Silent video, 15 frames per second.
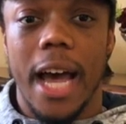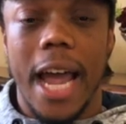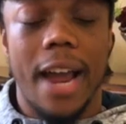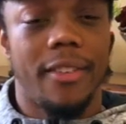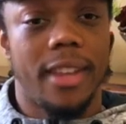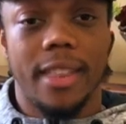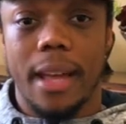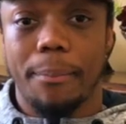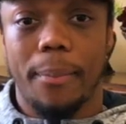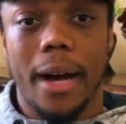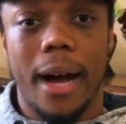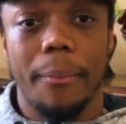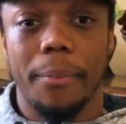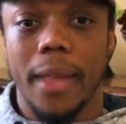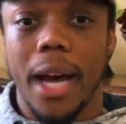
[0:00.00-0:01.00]
Everything that
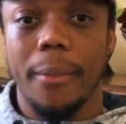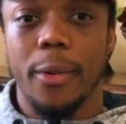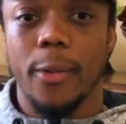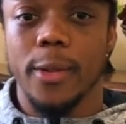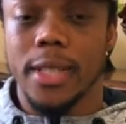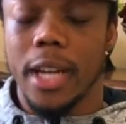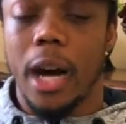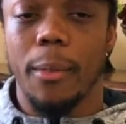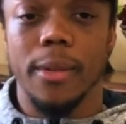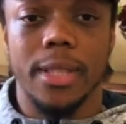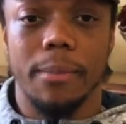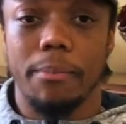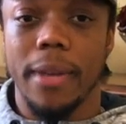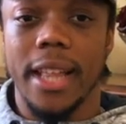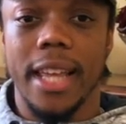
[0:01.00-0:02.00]
popped up, it was
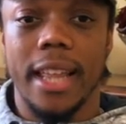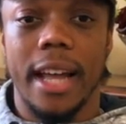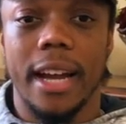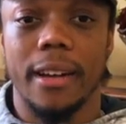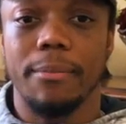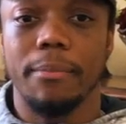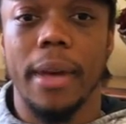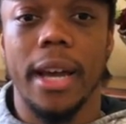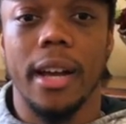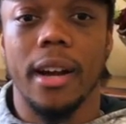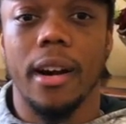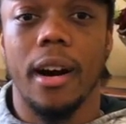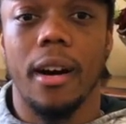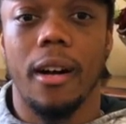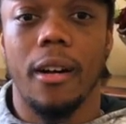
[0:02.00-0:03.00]
almost immediate. I could make a
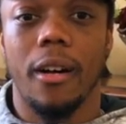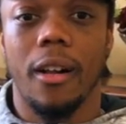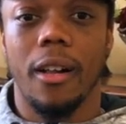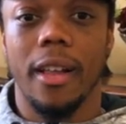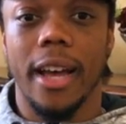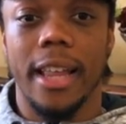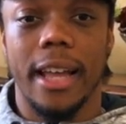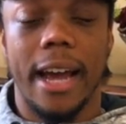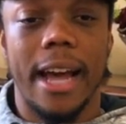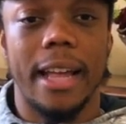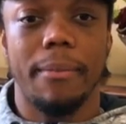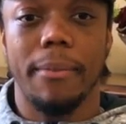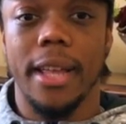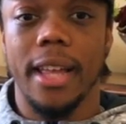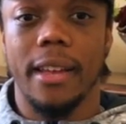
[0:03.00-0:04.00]
call, and I
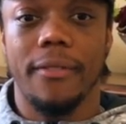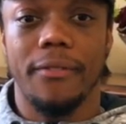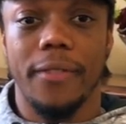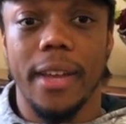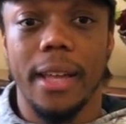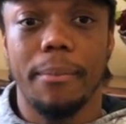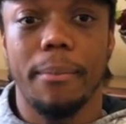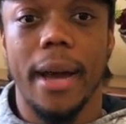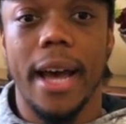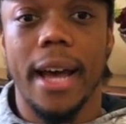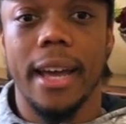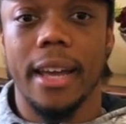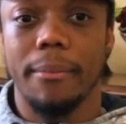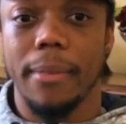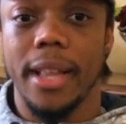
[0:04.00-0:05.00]
got immediate
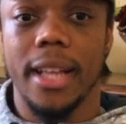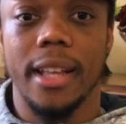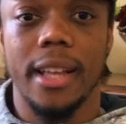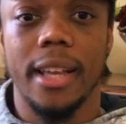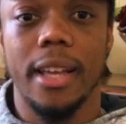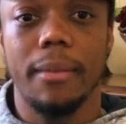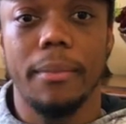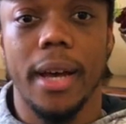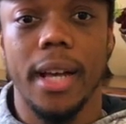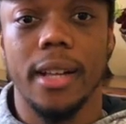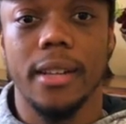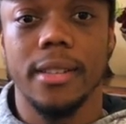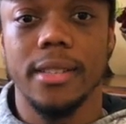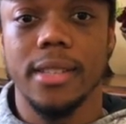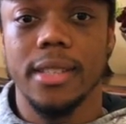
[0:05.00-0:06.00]
feedback, immediate
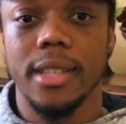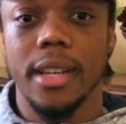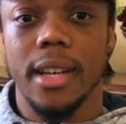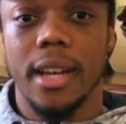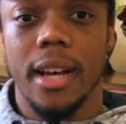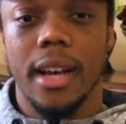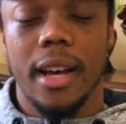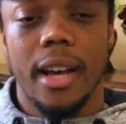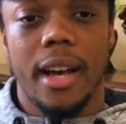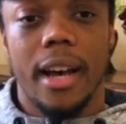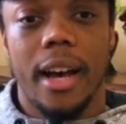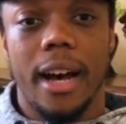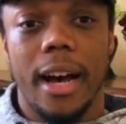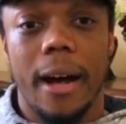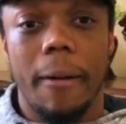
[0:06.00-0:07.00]
emails.
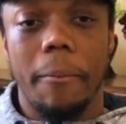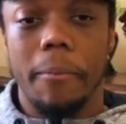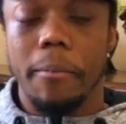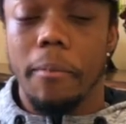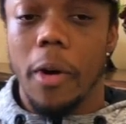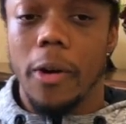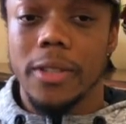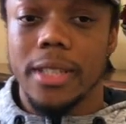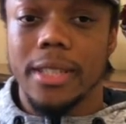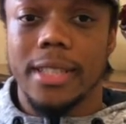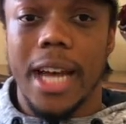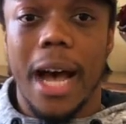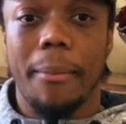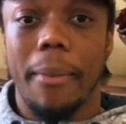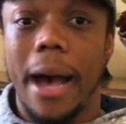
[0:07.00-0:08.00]
Most of the
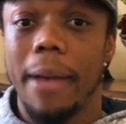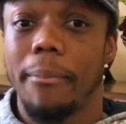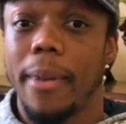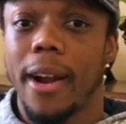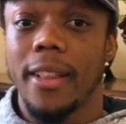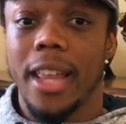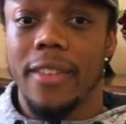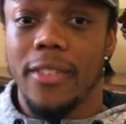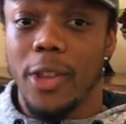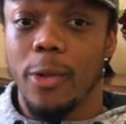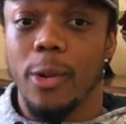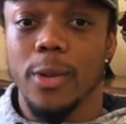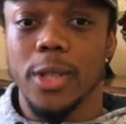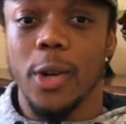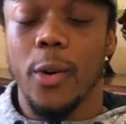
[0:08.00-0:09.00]
time, I barely even
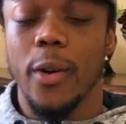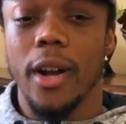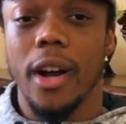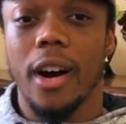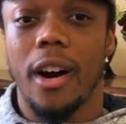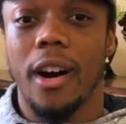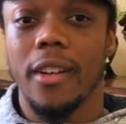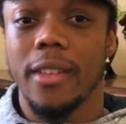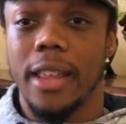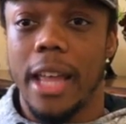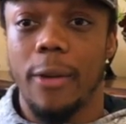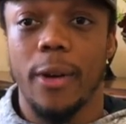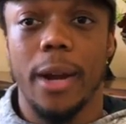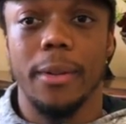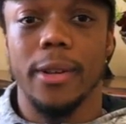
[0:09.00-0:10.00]
knew what was going on, and
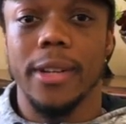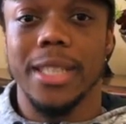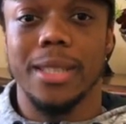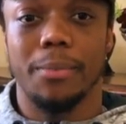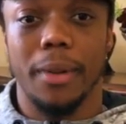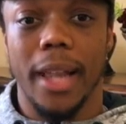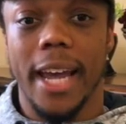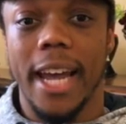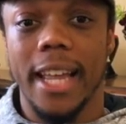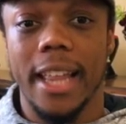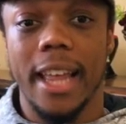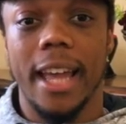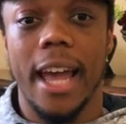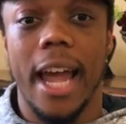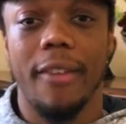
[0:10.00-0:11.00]
they were able to
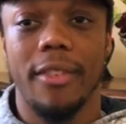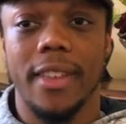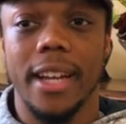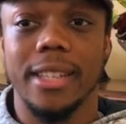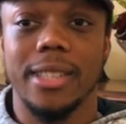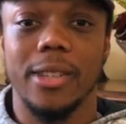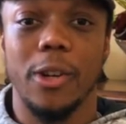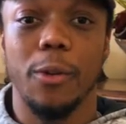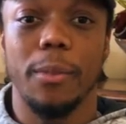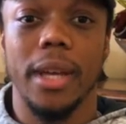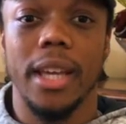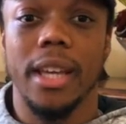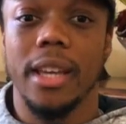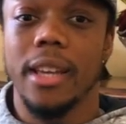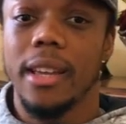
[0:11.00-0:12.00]
explain everything to
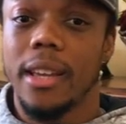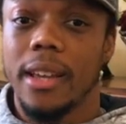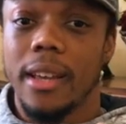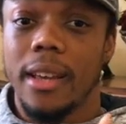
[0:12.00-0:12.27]
me